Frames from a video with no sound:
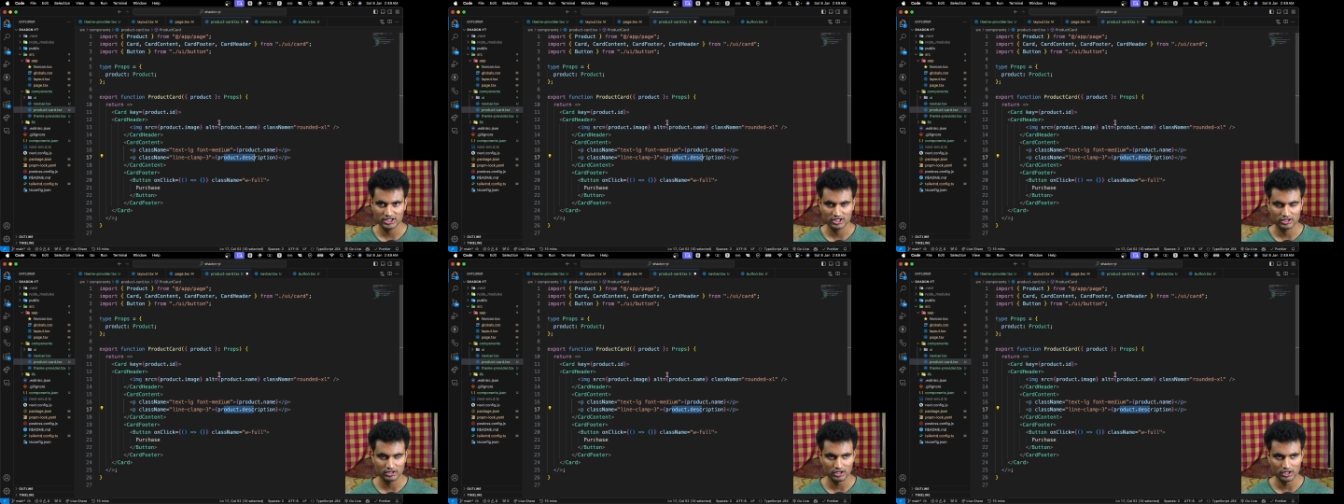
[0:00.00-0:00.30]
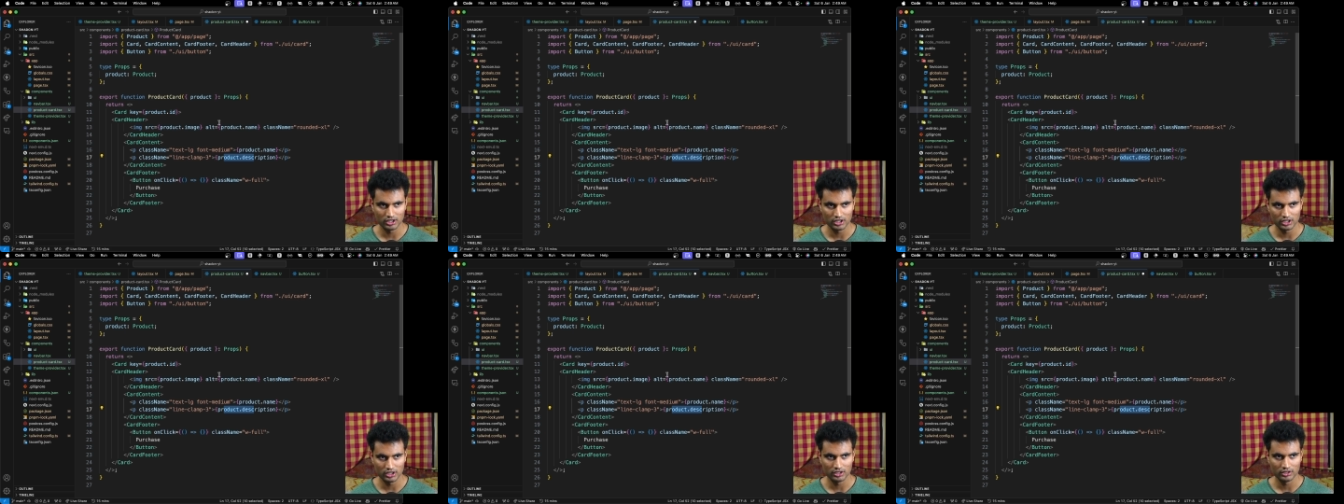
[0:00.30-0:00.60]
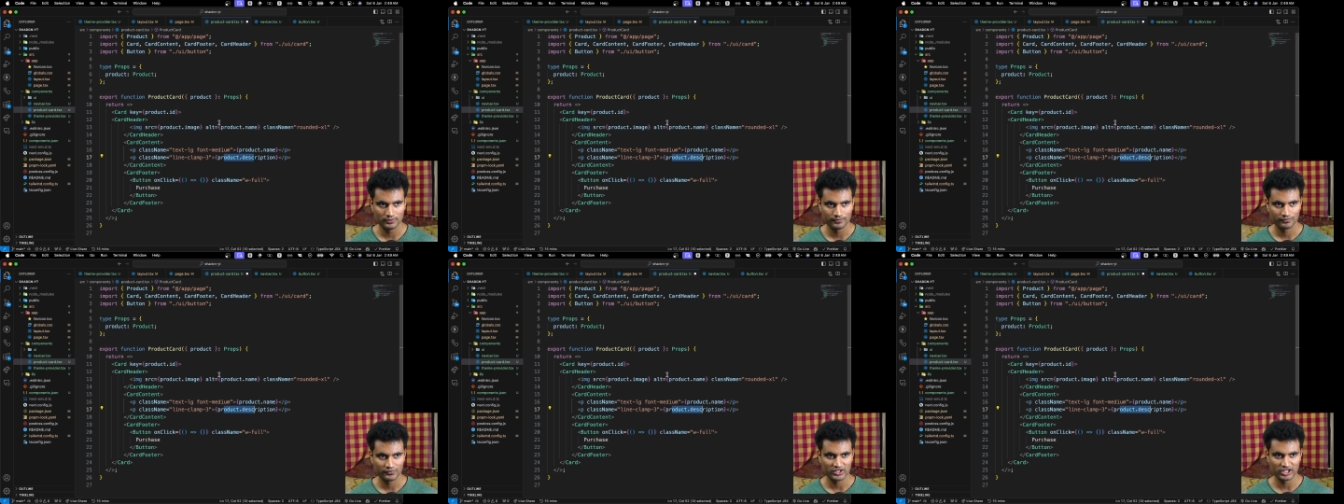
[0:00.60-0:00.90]

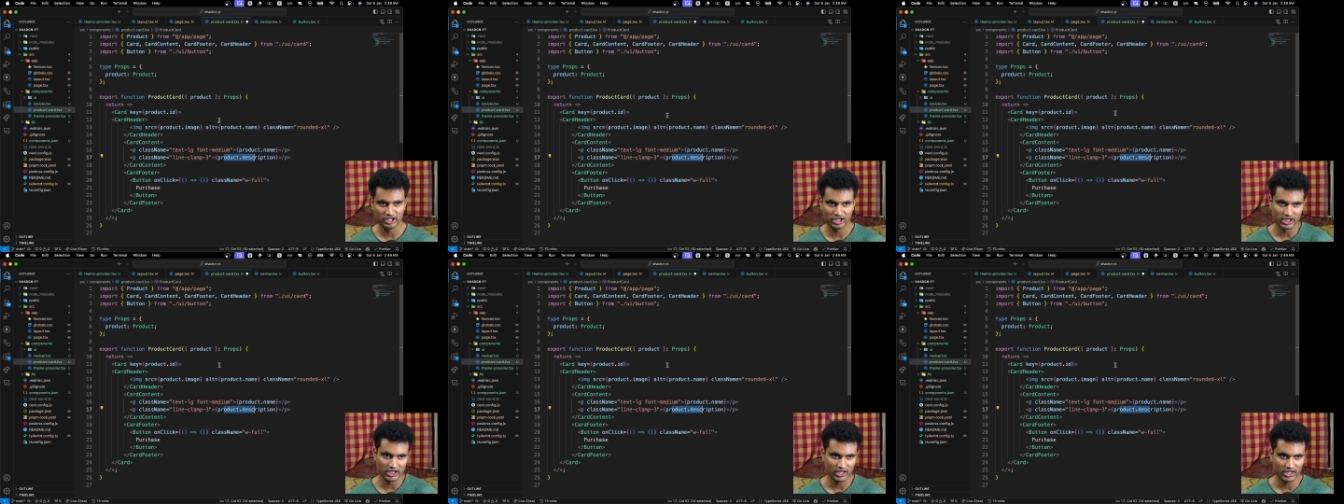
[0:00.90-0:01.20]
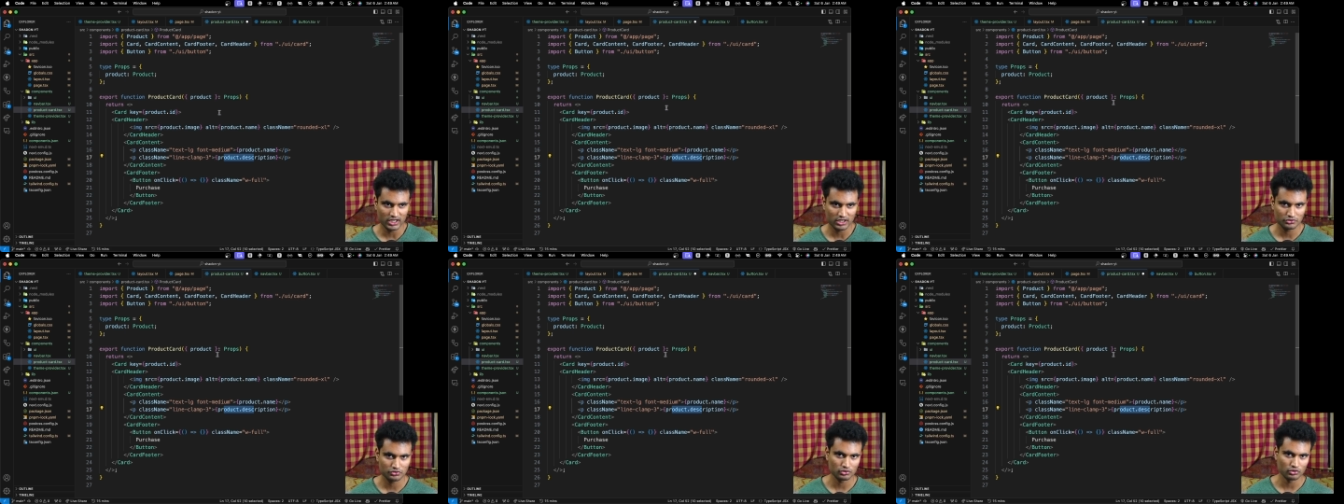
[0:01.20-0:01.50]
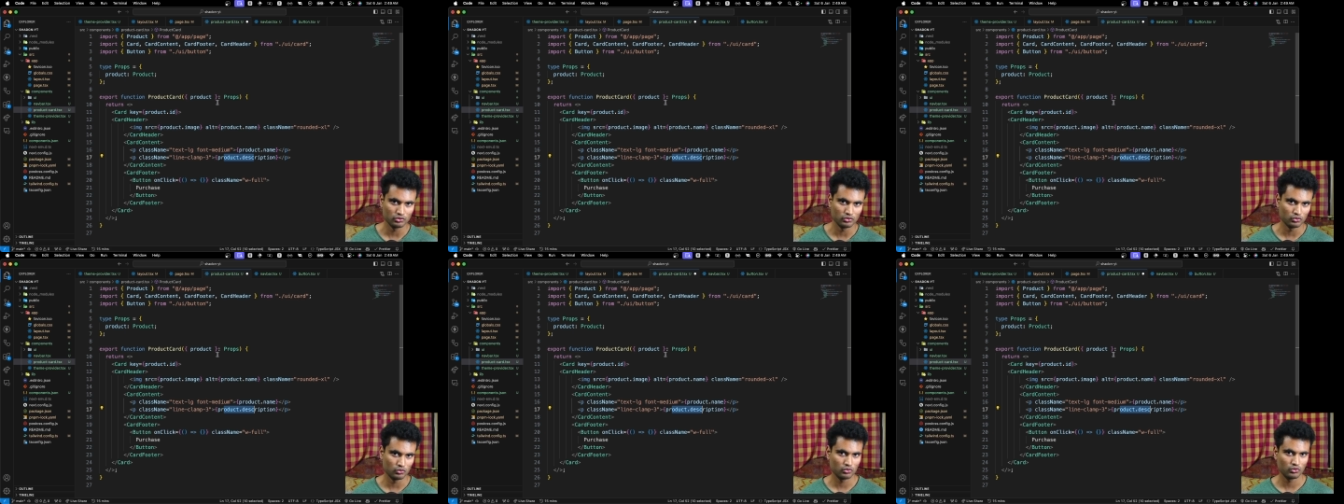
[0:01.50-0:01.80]
data,
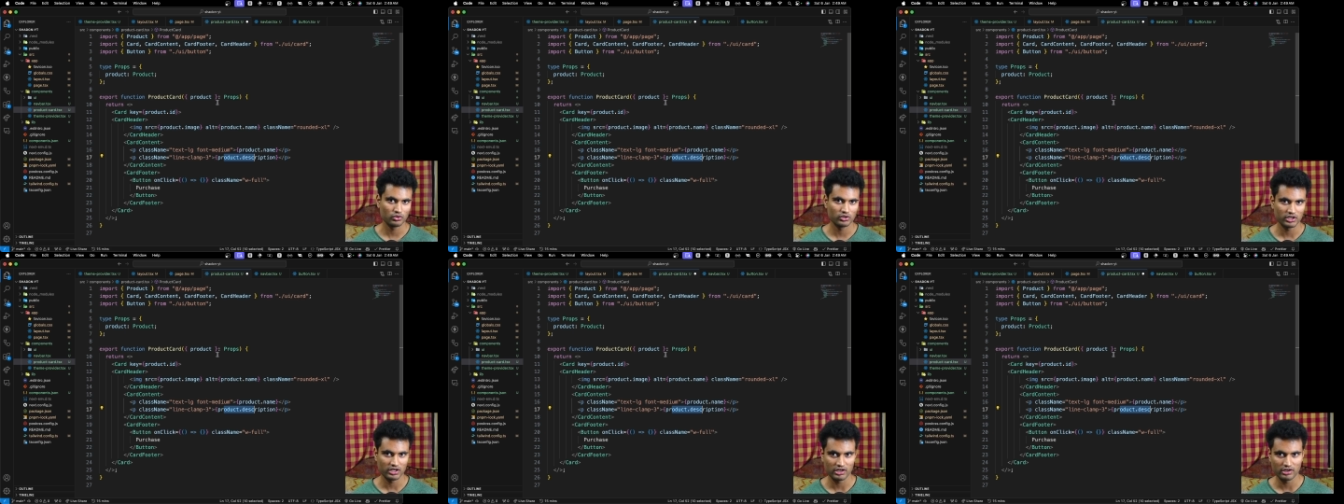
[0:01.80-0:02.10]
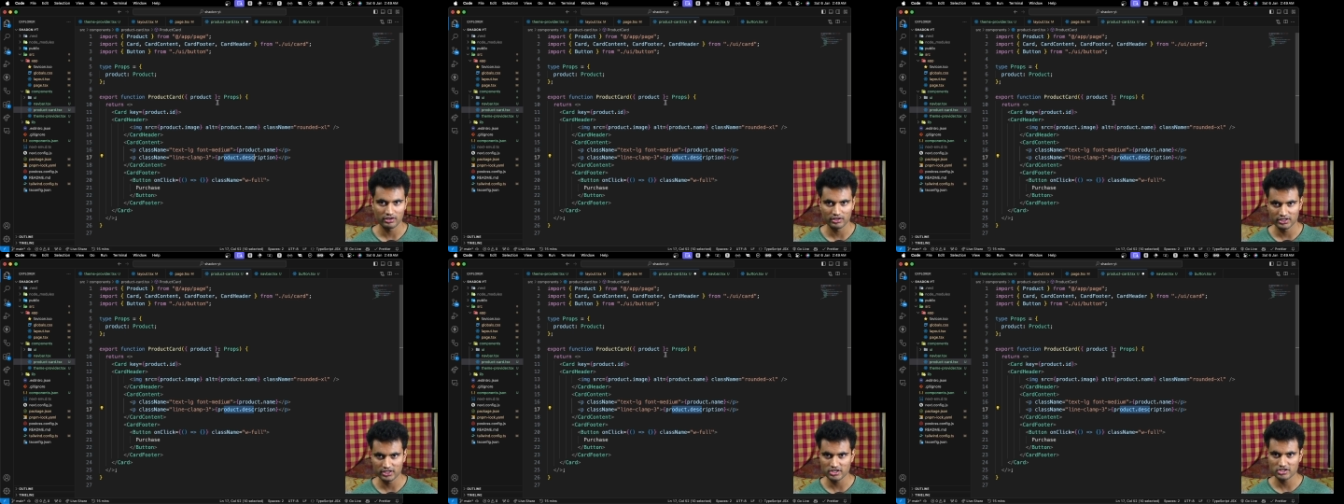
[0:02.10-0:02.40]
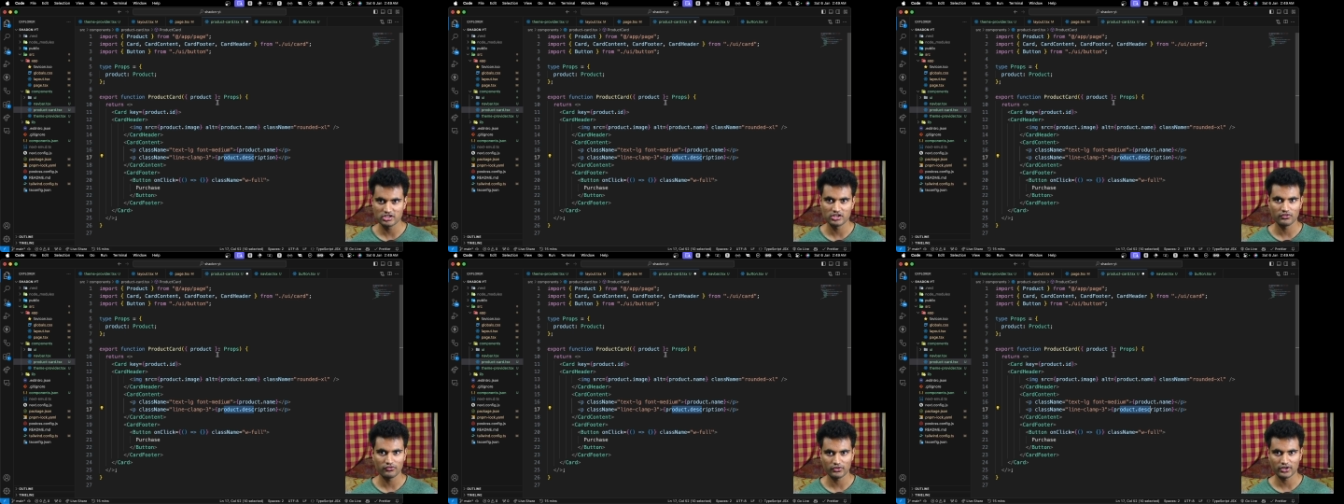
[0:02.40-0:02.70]
so each
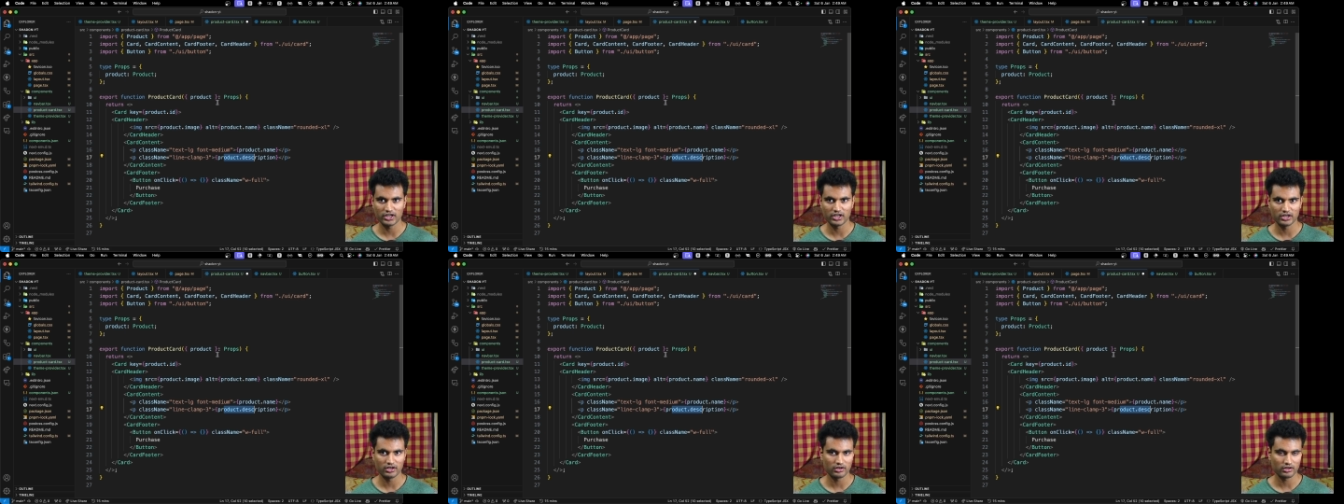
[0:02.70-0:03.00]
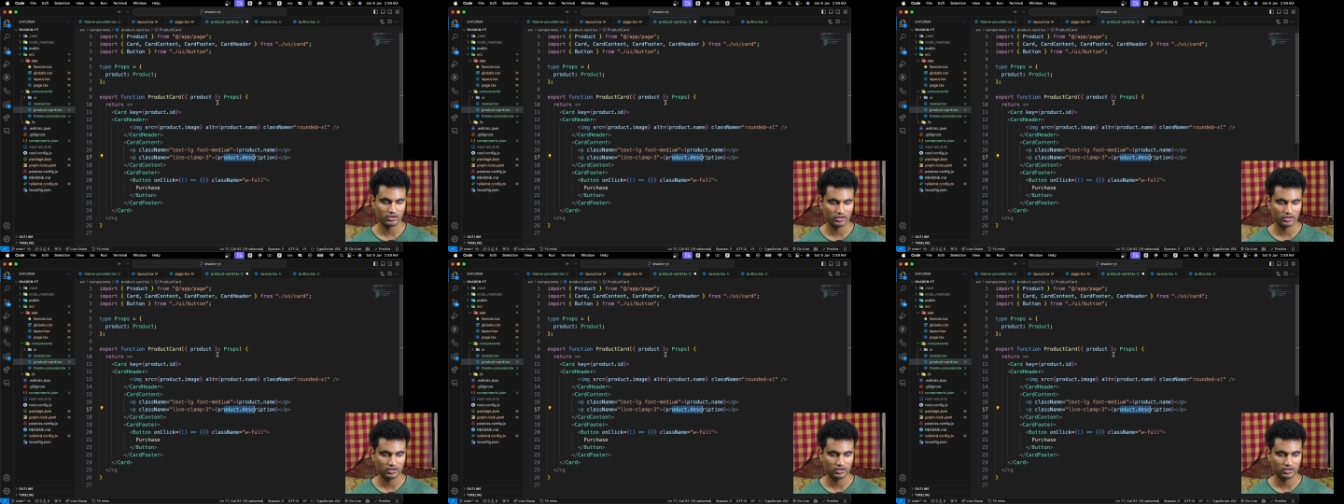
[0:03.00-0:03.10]
different